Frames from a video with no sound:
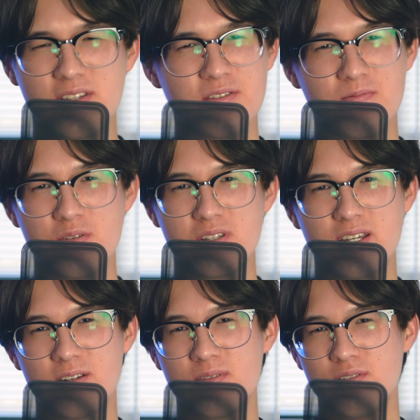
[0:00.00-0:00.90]
this view is
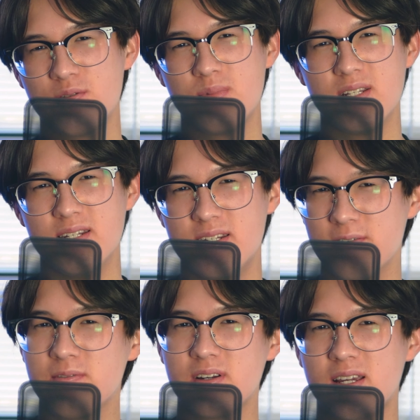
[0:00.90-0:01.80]
kind of a little bit
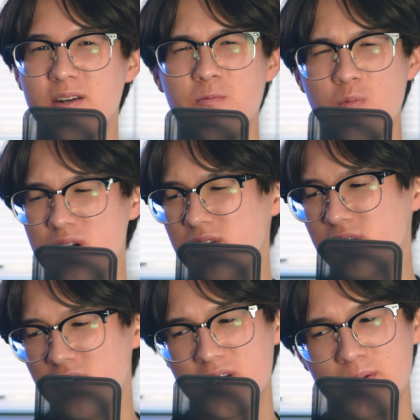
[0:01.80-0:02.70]
different, kind of
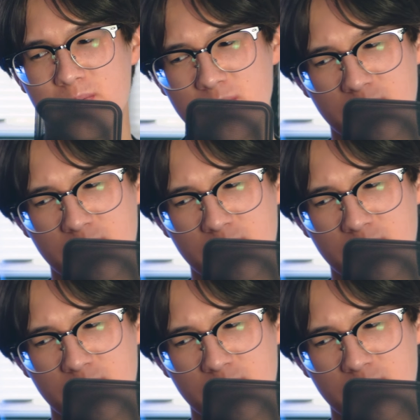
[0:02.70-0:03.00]
weird looking.